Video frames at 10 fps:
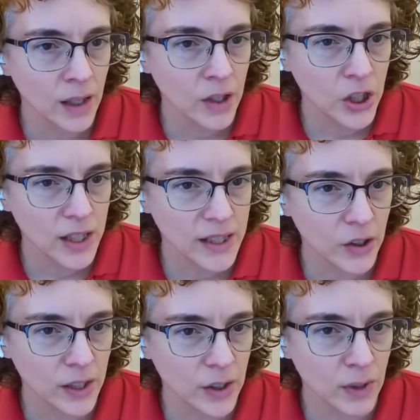Joss had
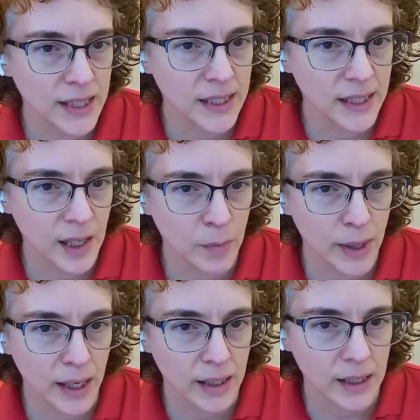only recently come
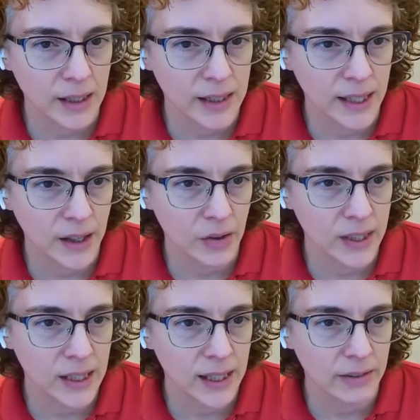back into Zachary's
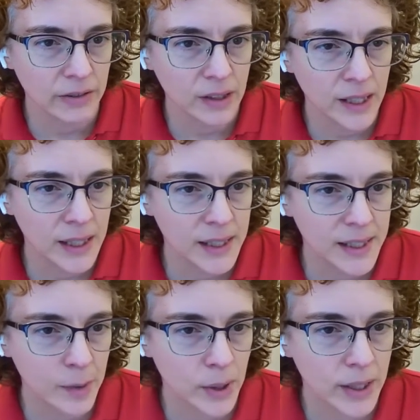life.
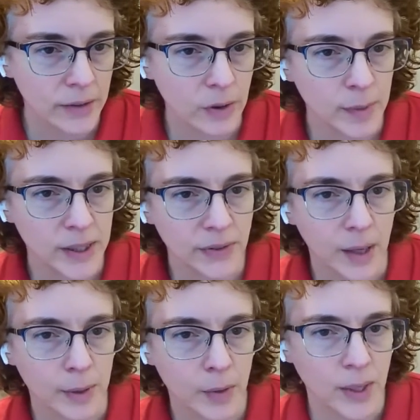Separated from his
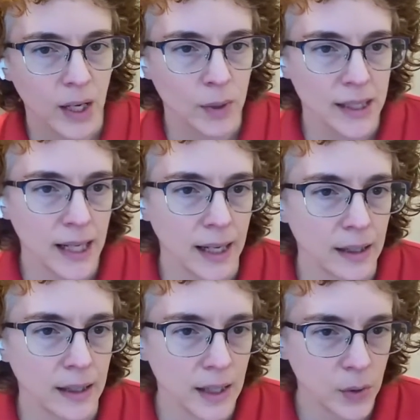family when he was
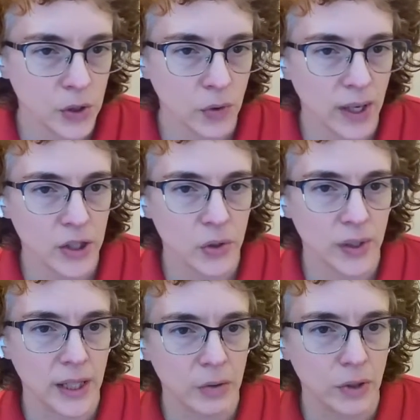10, he was
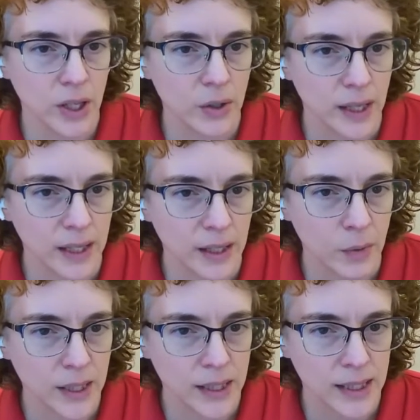gradually reuniting
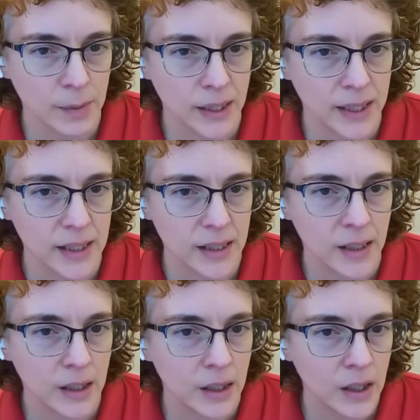with his siblings.
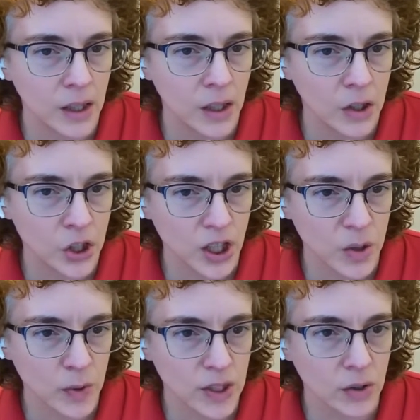
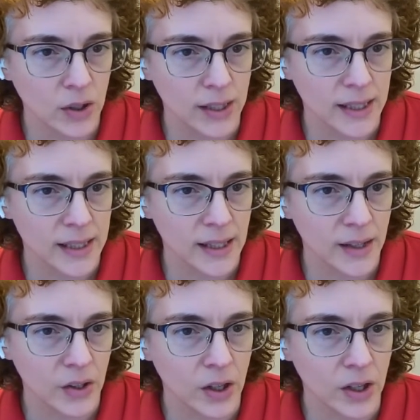Joss was the oldest
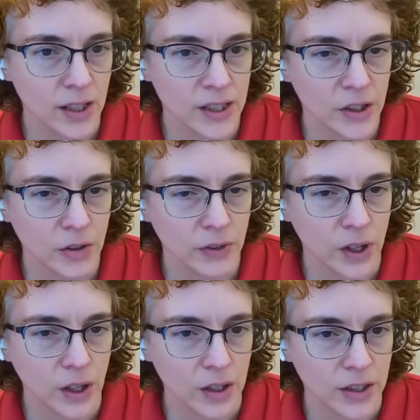and the hardest so
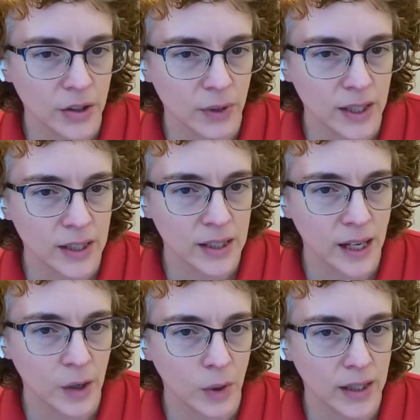far to
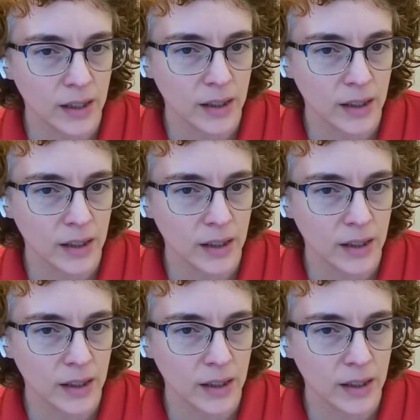reconcile with.